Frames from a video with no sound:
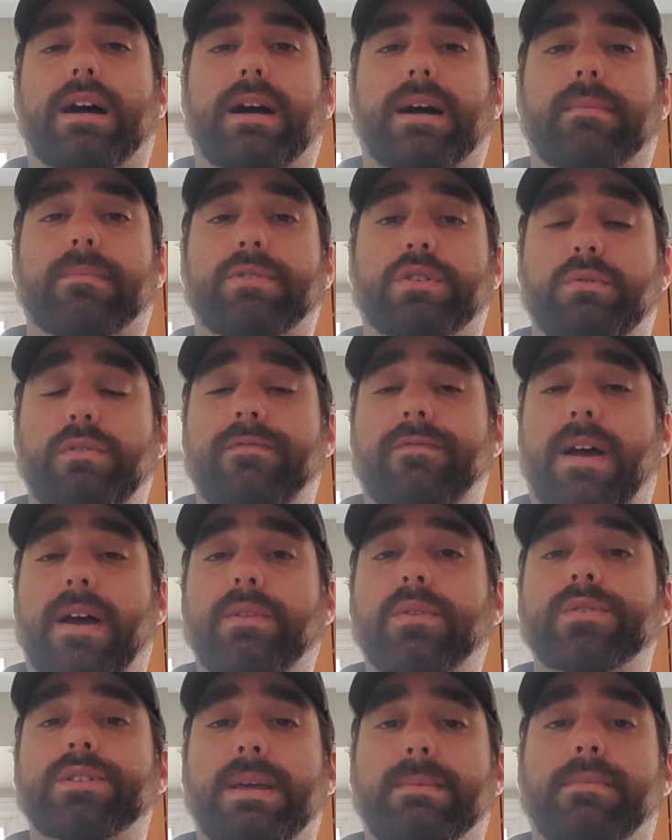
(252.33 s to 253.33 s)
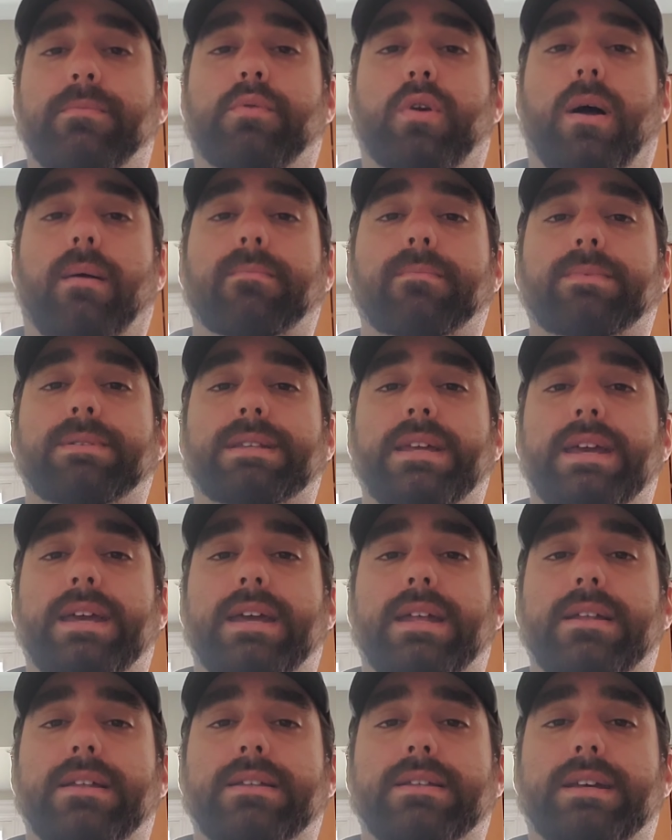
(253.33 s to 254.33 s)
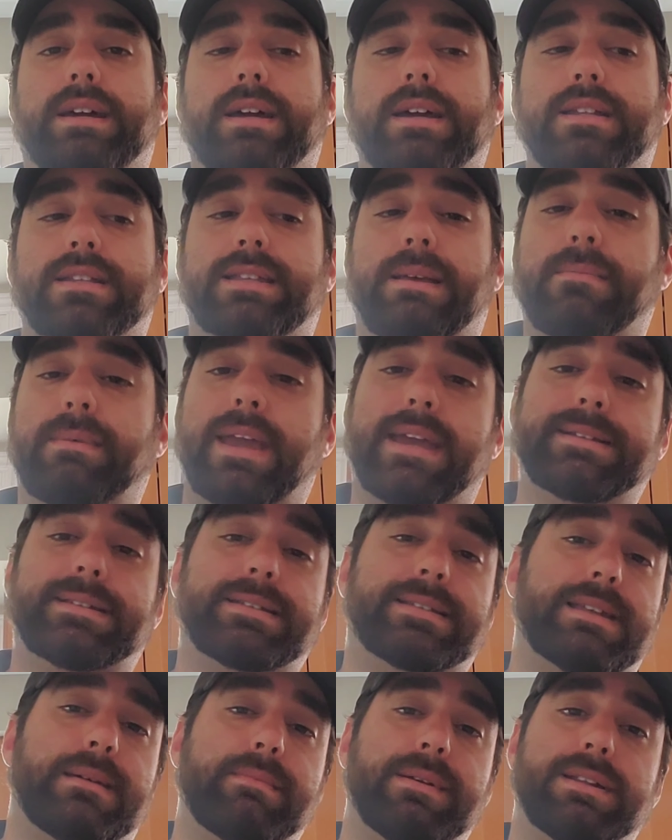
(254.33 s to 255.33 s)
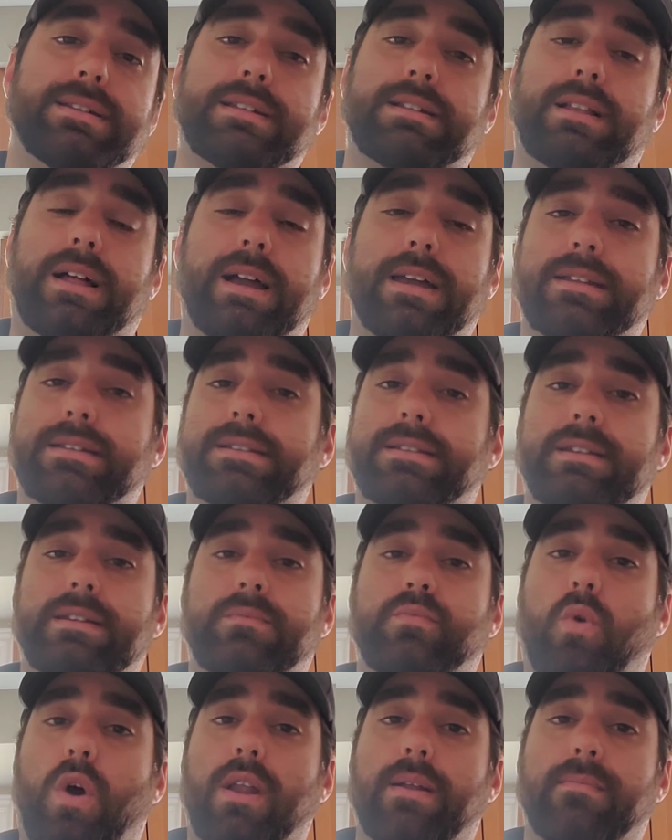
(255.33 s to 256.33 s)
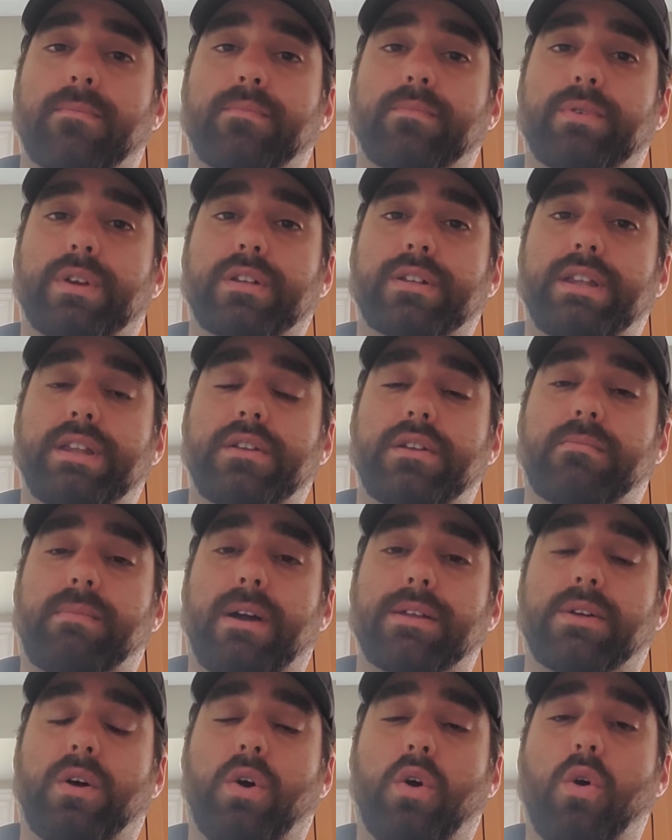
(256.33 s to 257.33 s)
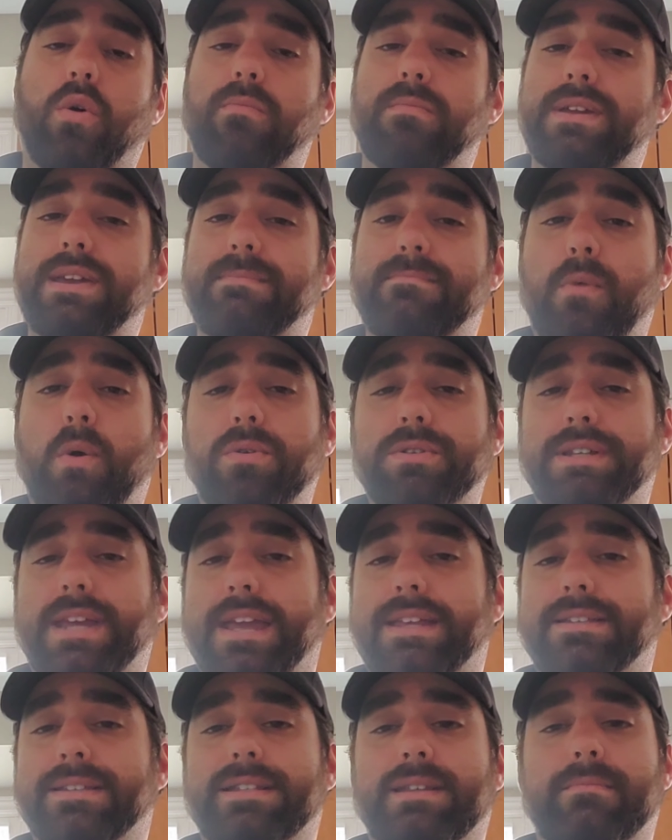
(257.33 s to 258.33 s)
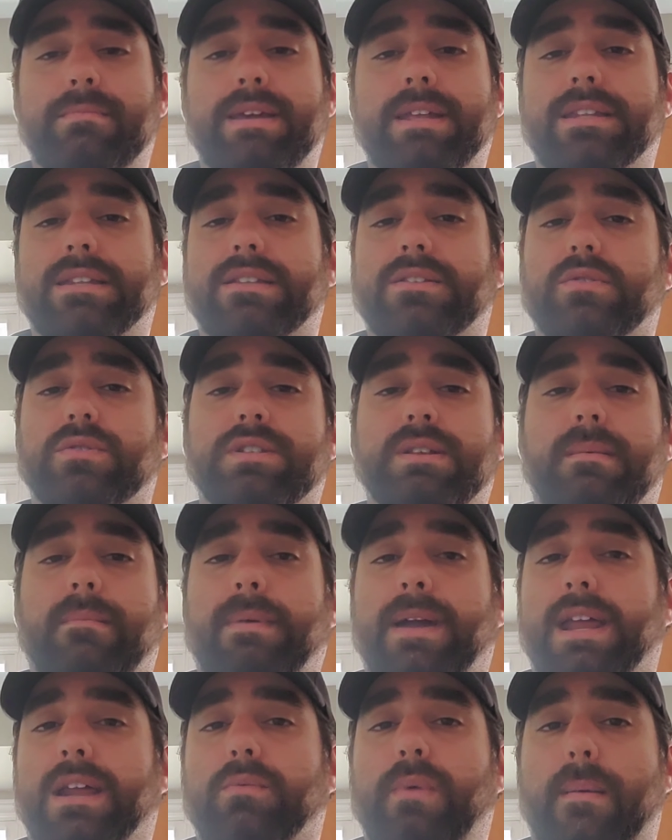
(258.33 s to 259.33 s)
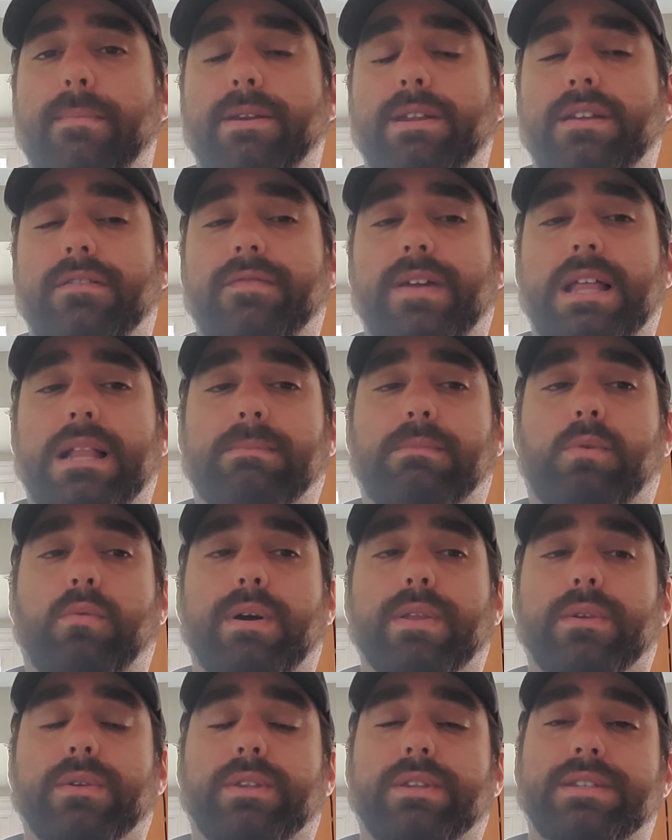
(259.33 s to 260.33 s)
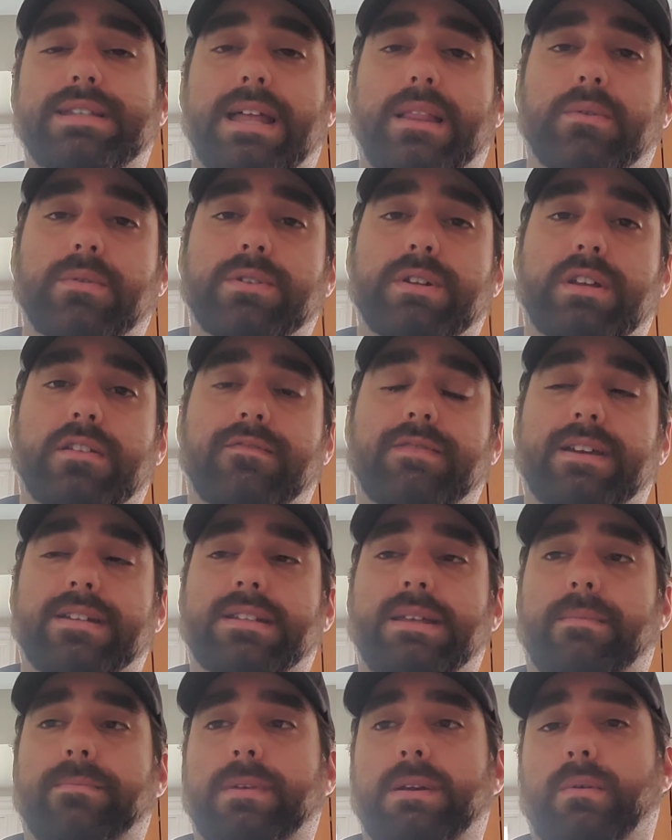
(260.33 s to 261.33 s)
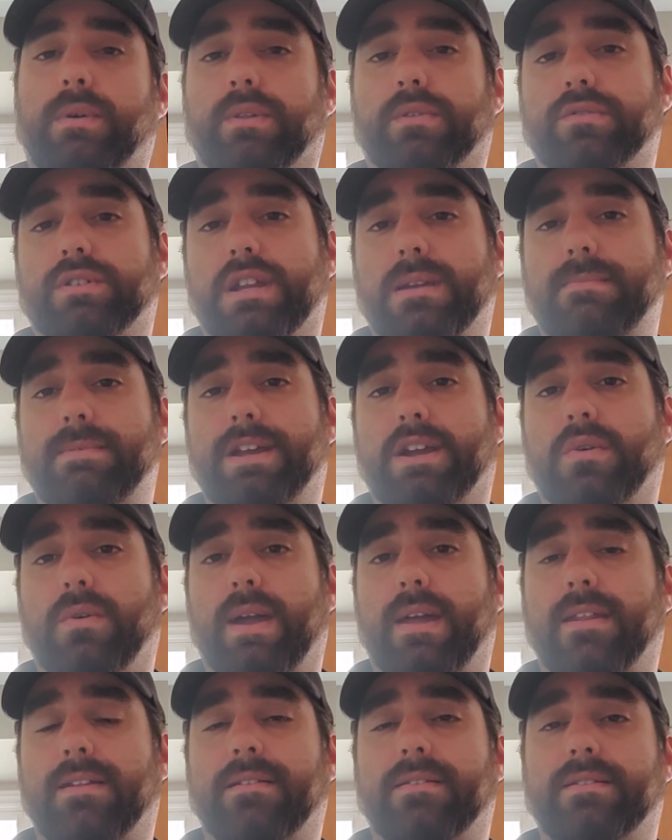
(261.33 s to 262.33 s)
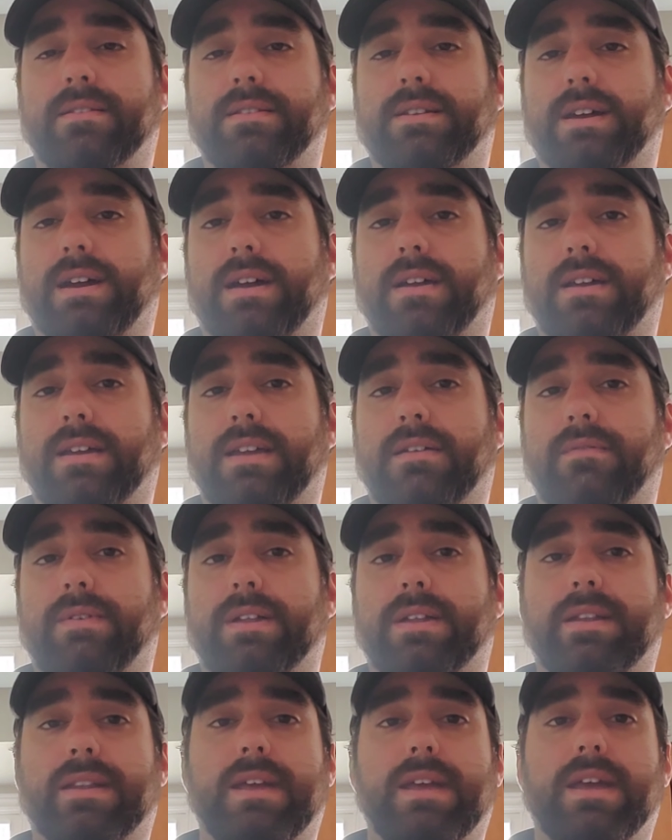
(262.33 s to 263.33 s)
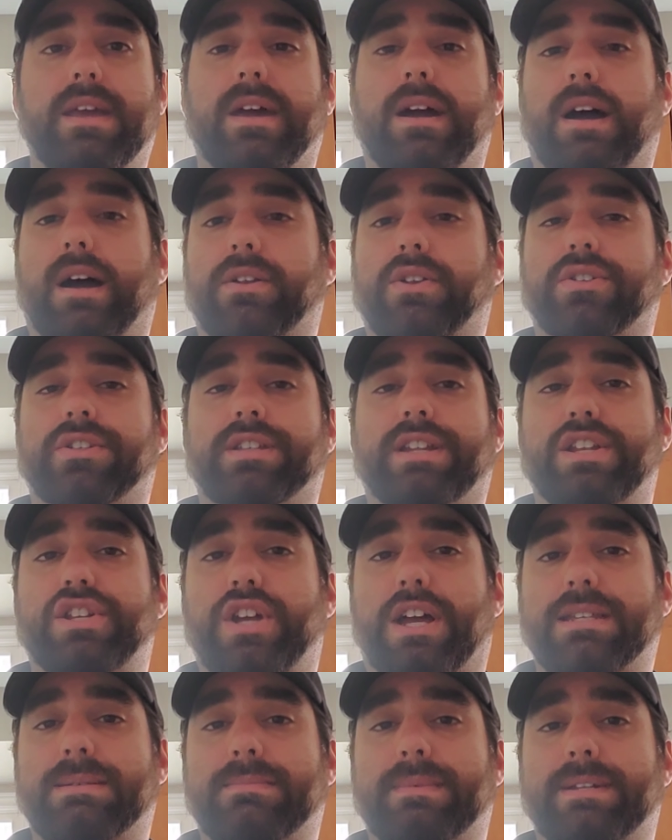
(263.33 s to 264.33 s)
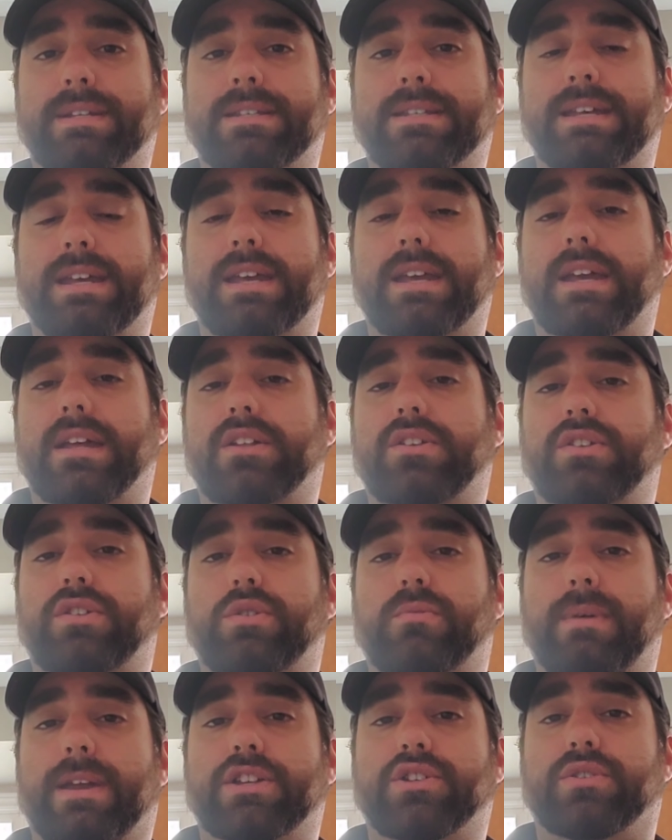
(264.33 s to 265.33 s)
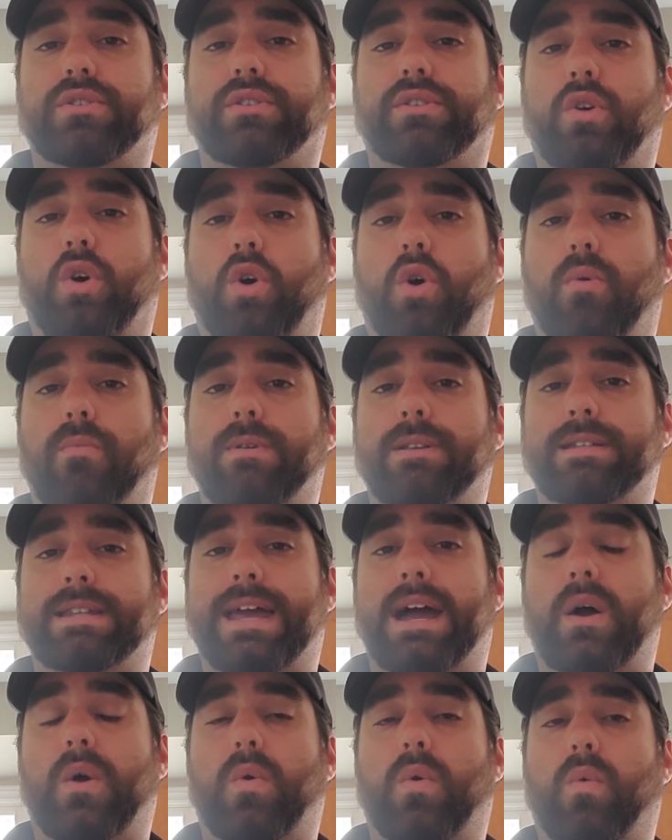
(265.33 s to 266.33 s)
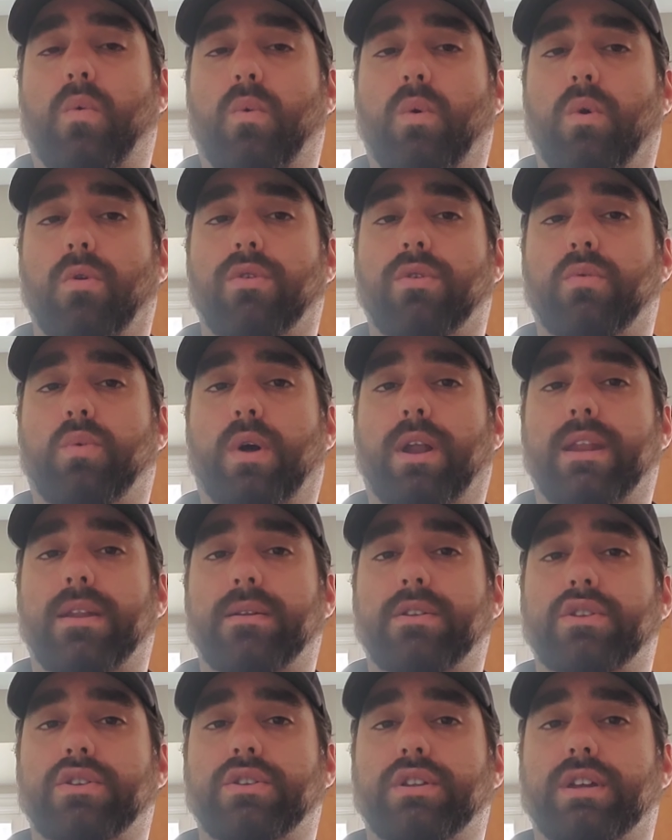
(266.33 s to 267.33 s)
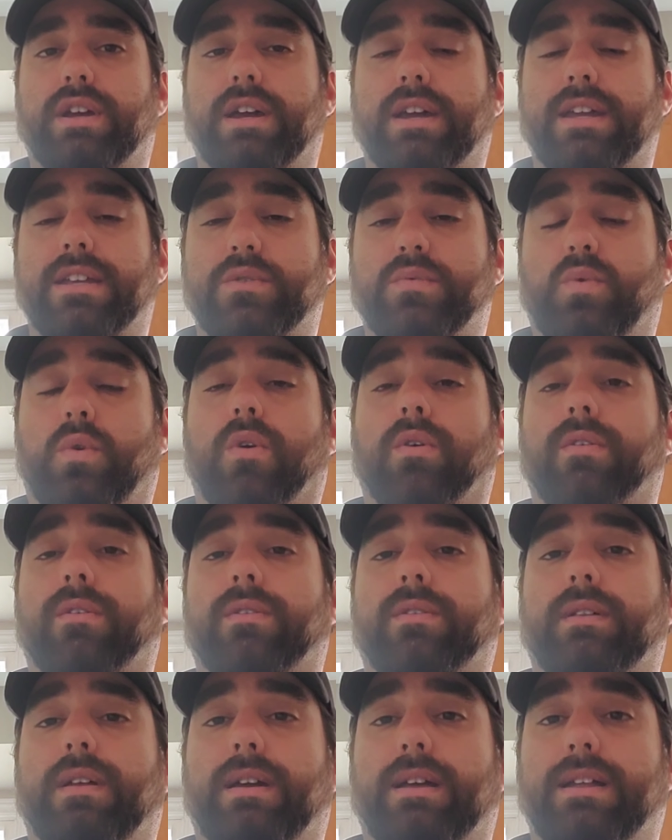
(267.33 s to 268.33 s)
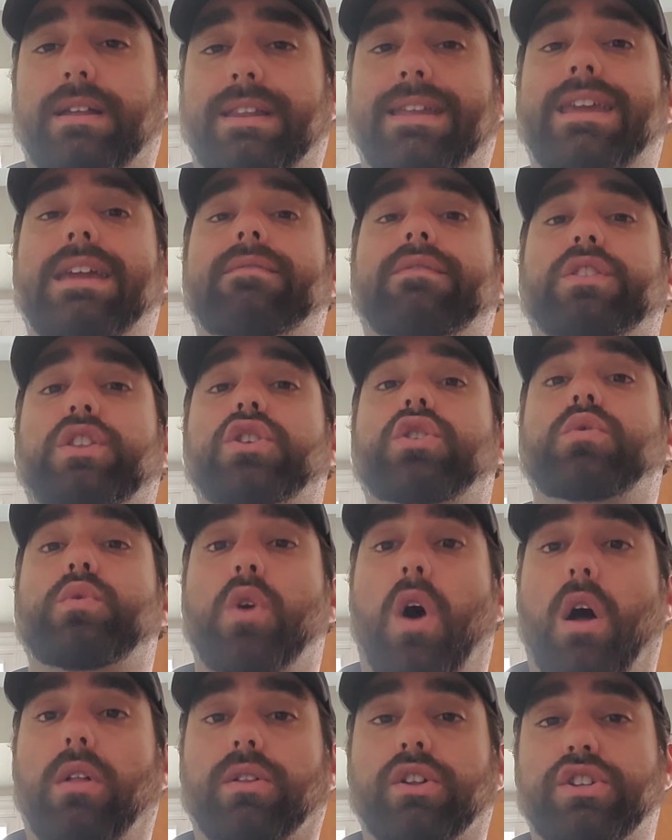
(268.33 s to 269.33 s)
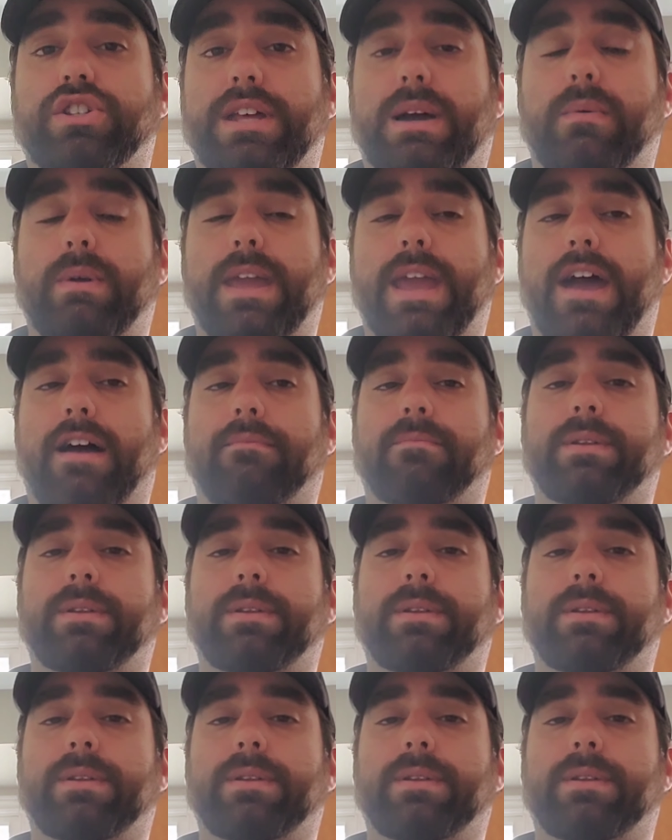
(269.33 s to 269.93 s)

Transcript: So we found those type of problems, and in some cases that means the clients didn't want to continue to buy the home. In most cases, it means there's some kind of remedy available, whether the seller is going to fix something, whether there's going to be a credit given, just an adjustment to make sure that the home is now worth what it is worth, given the new knowledge that we have.